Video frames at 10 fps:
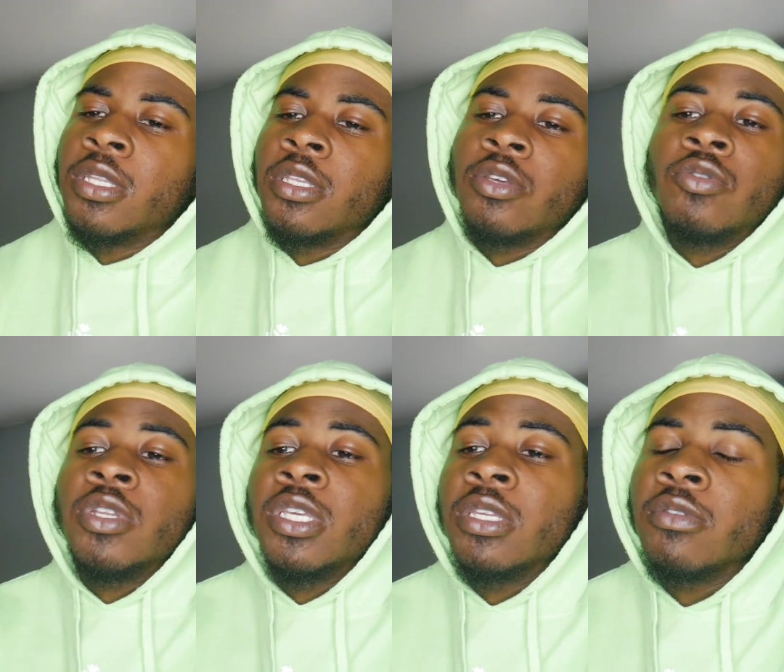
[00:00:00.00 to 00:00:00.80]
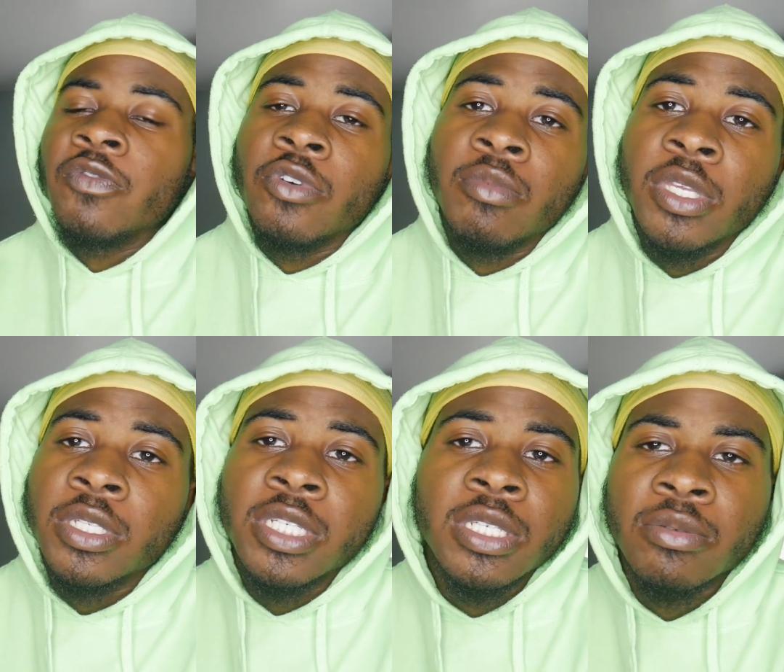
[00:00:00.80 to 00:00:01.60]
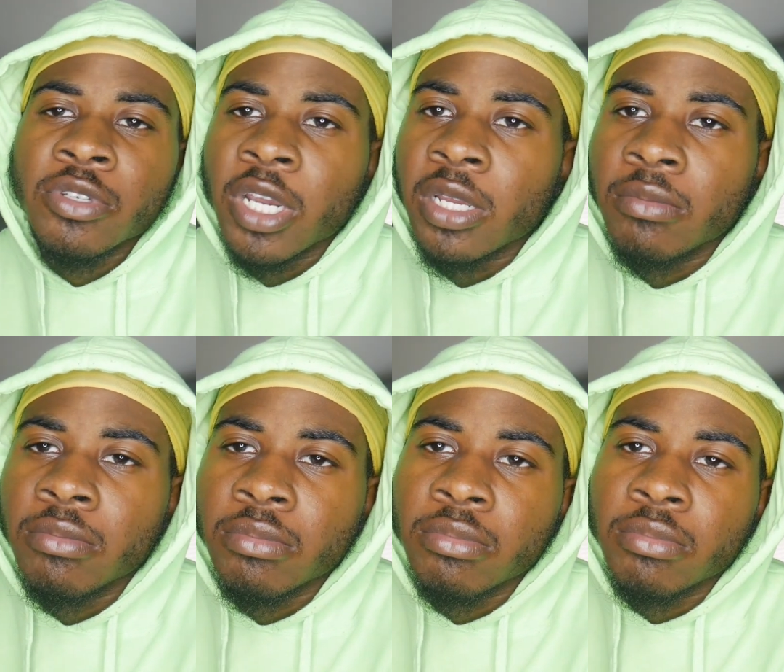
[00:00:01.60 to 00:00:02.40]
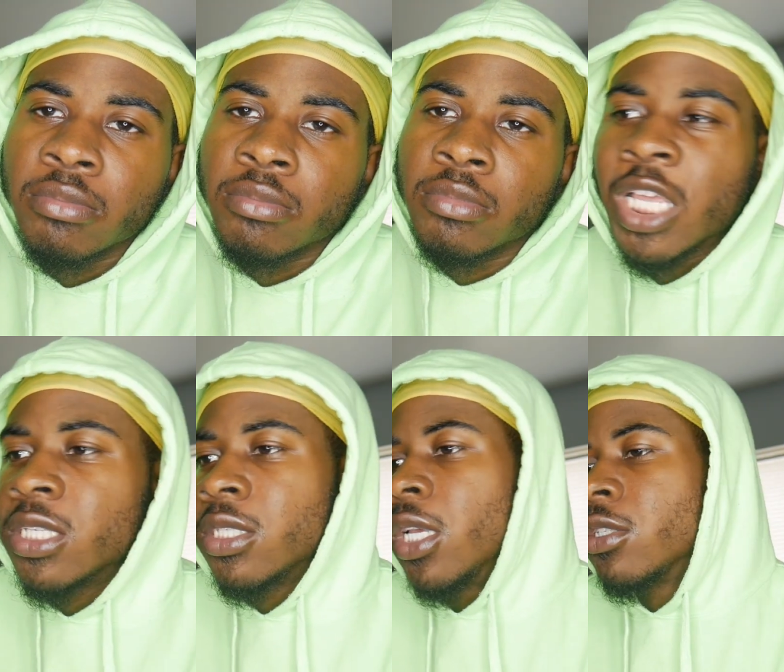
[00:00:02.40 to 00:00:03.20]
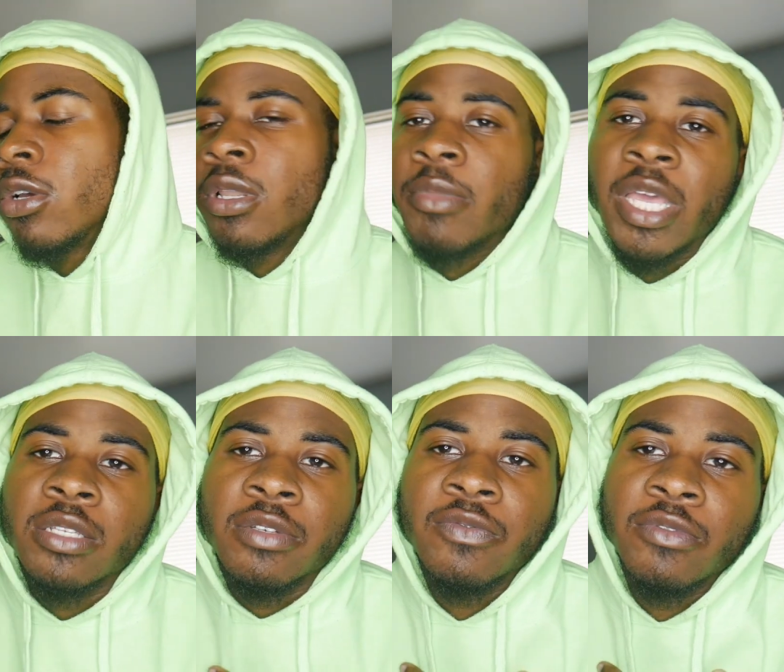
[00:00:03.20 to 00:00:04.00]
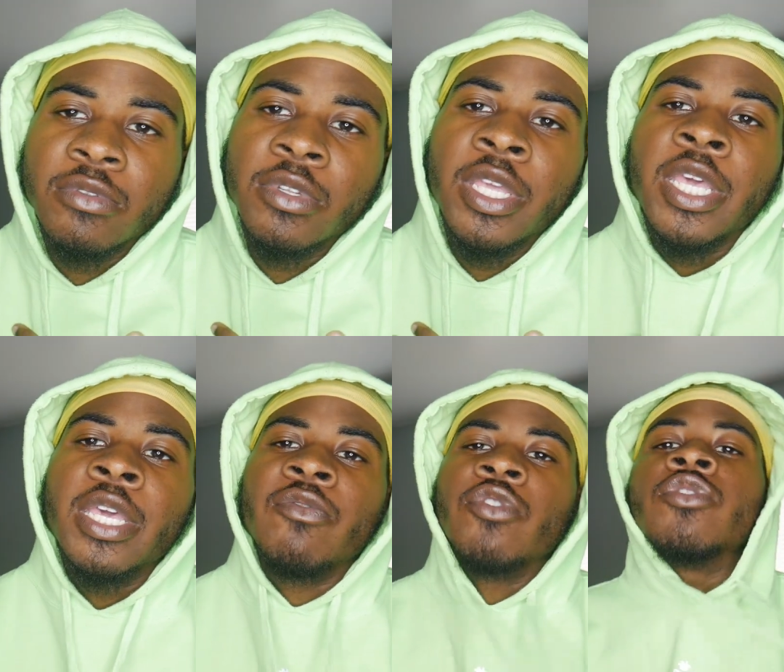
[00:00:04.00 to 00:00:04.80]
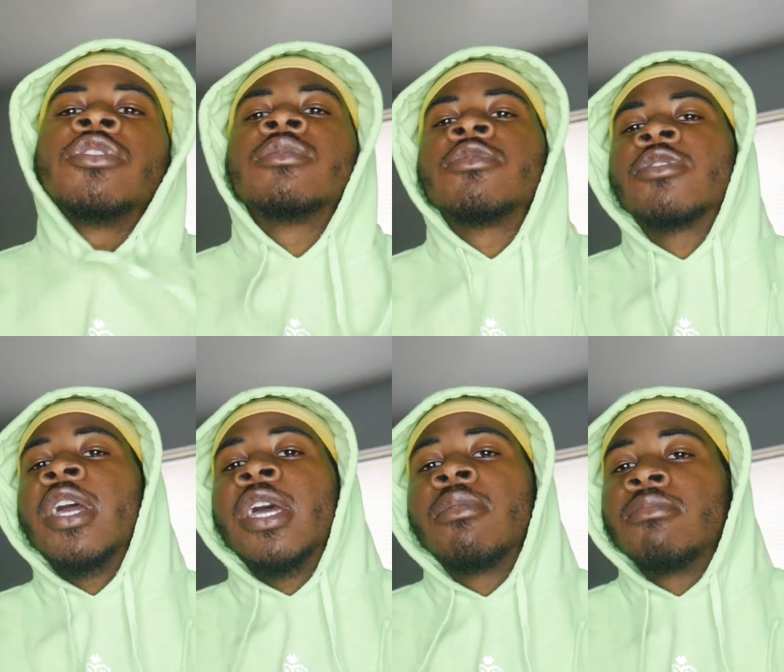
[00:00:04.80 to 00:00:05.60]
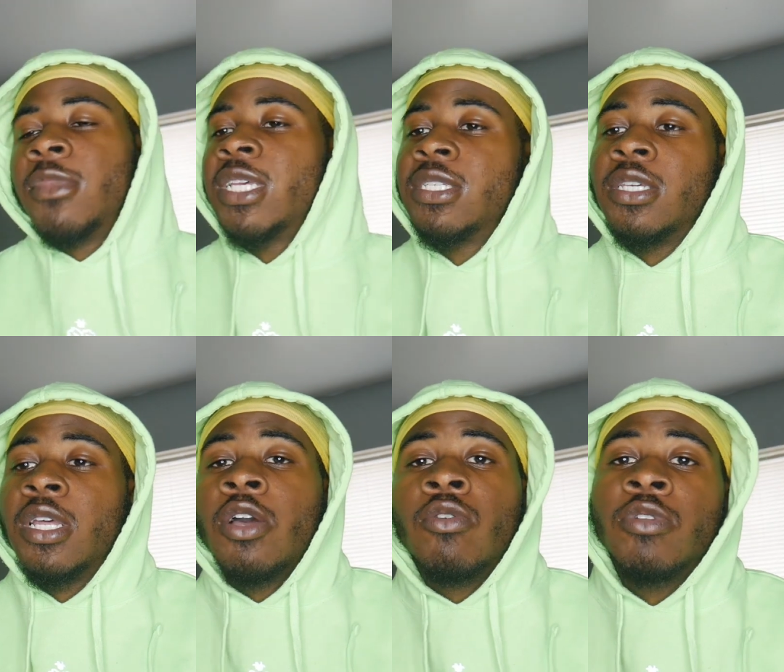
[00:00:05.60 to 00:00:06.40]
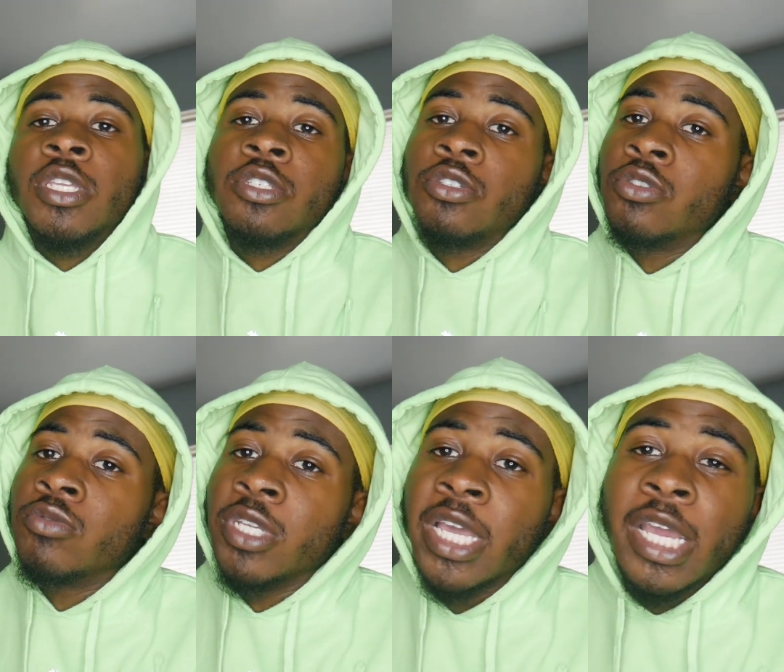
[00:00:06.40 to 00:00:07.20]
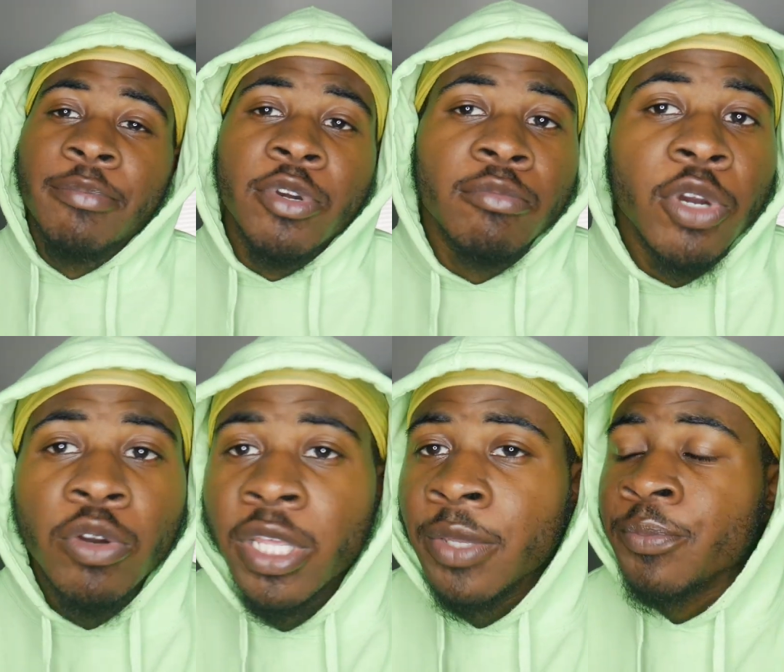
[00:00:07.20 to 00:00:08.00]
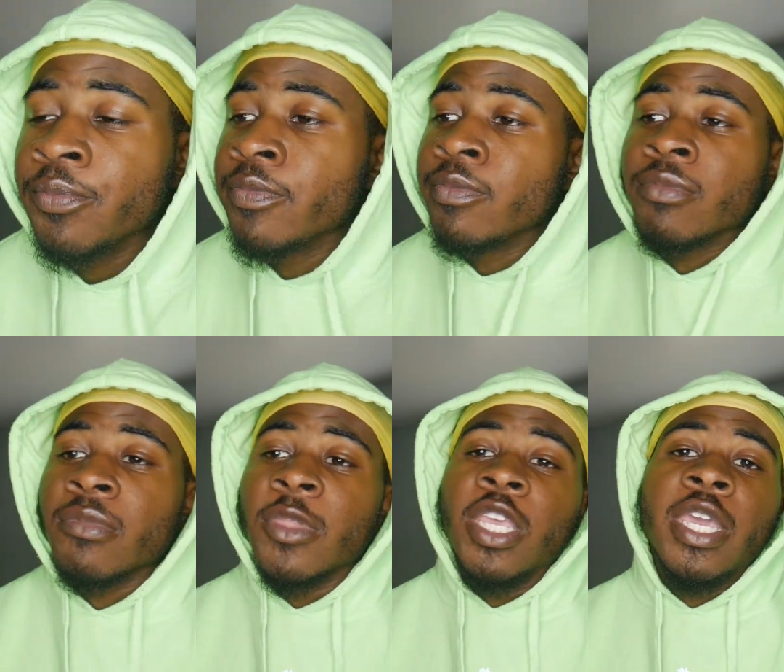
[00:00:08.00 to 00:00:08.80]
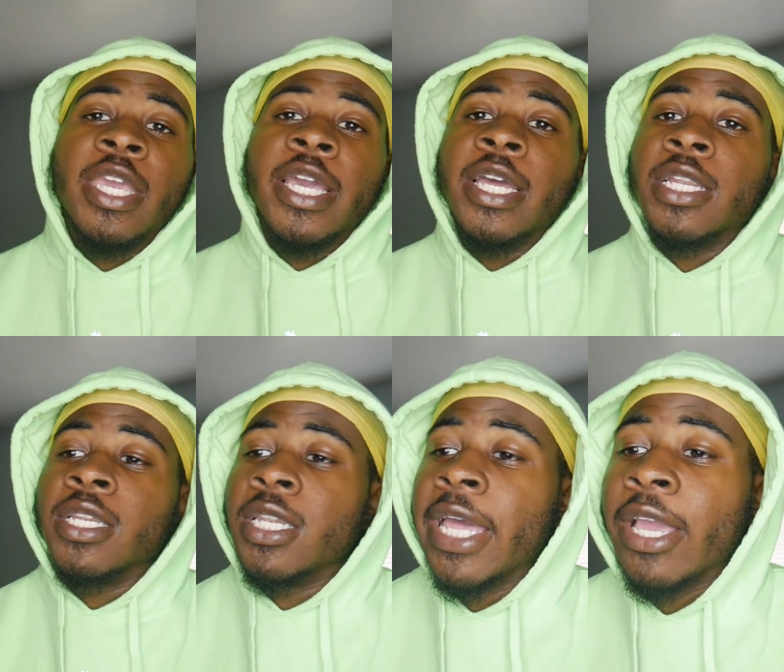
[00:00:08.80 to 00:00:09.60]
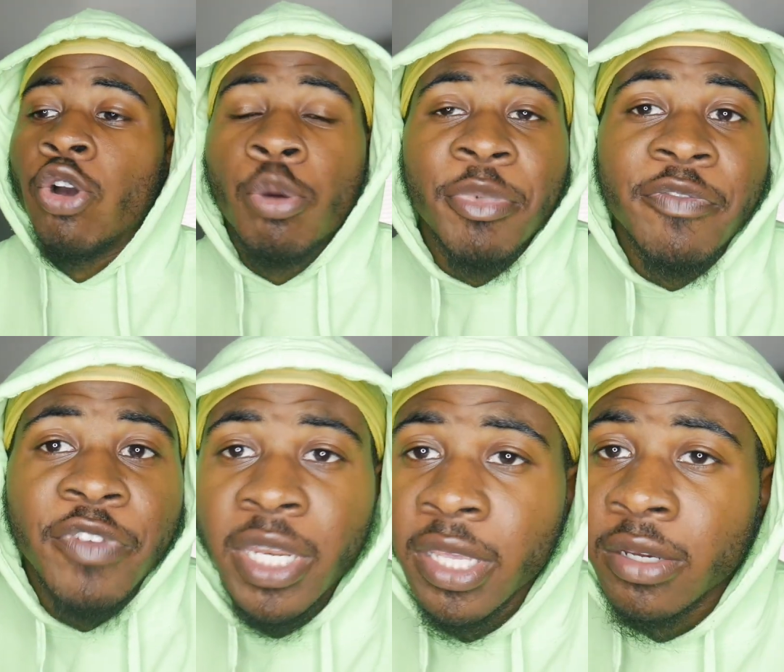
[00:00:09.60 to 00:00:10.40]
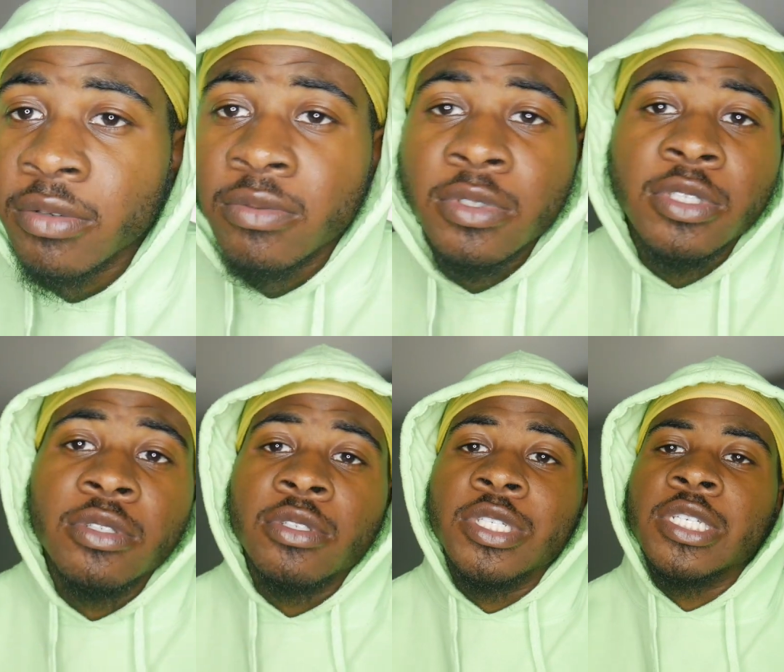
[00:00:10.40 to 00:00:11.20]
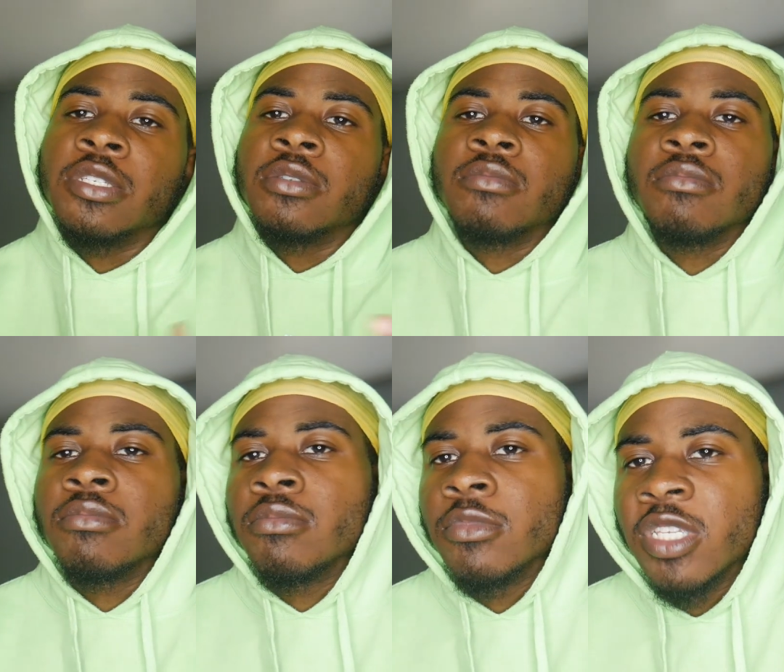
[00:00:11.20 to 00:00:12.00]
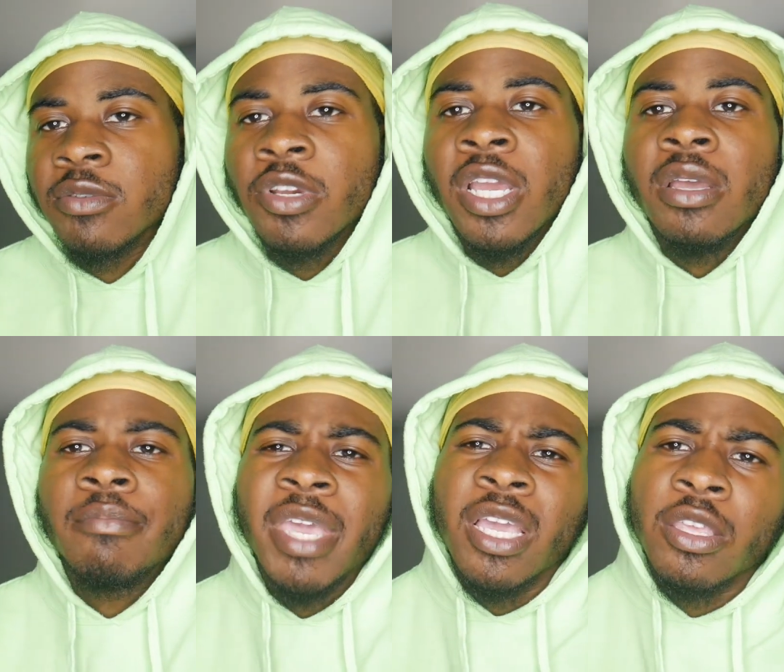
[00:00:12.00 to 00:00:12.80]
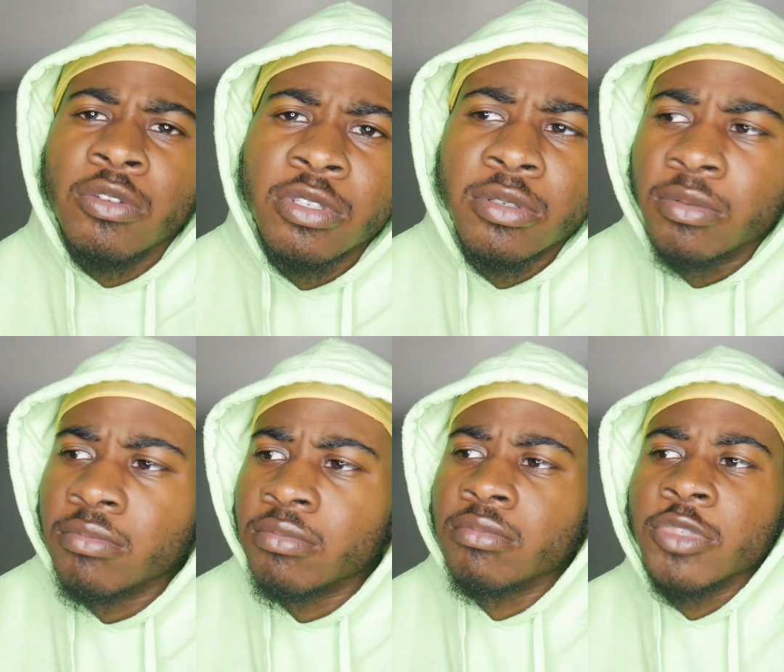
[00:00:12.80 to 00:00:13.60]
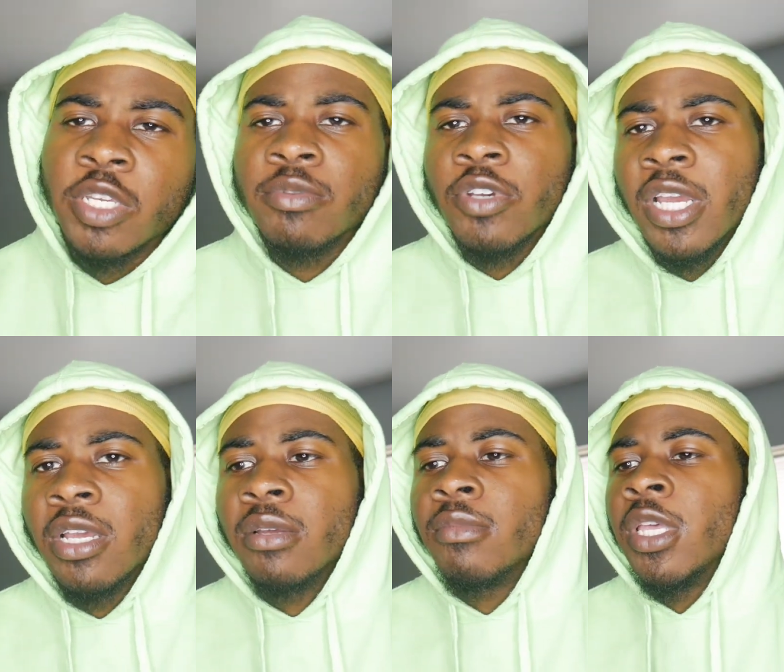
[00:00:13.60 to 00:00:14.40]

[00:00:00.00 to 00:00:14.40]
You don't need, you feel me? Just subscribe. That's that's all I'm asking for. For you to subscribe. That's it. I don't need you. ain't got promoted. You ain't got like all my videos. Just subscribe. Make a YouTube. Subscribe.